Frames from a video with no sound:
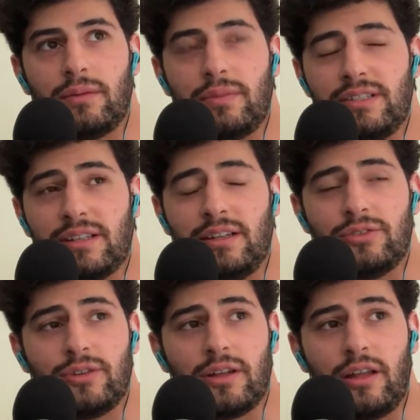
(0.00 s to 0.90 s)
basically
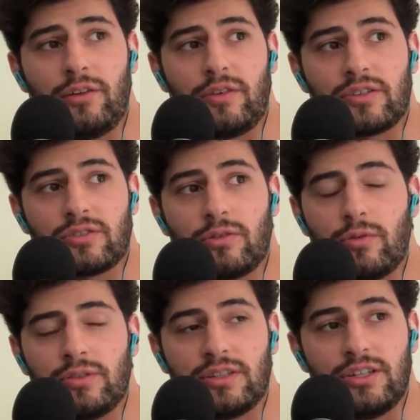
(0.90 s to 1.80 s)
doing a lot of external
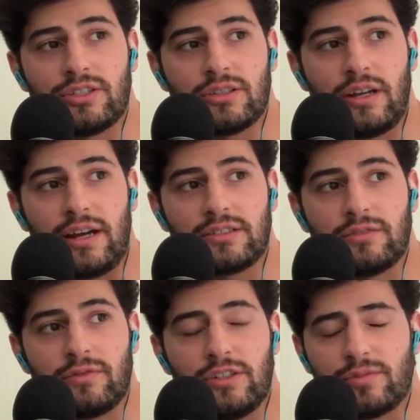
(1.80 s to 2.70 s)
rotation,
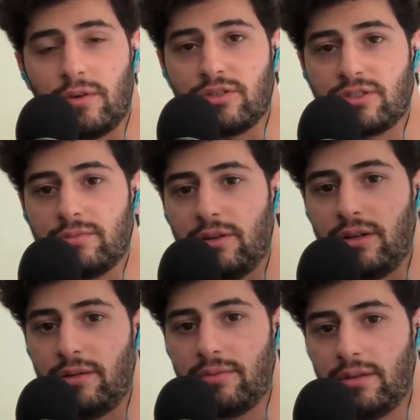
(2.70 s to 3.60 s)
active range of motion build
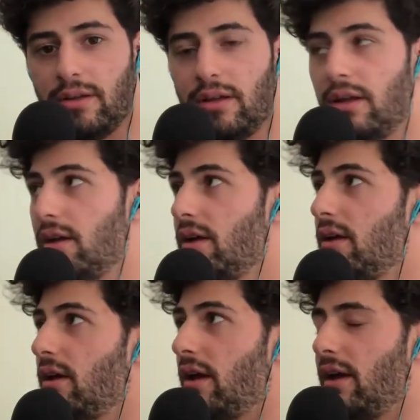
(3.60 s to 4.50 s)
up.
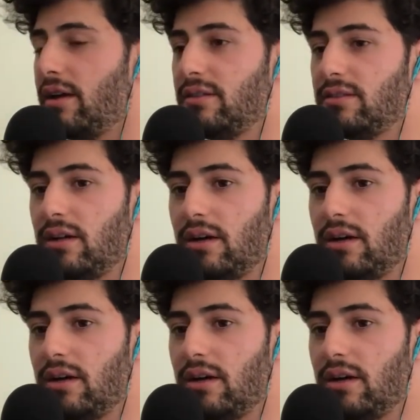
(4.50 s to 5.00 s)
And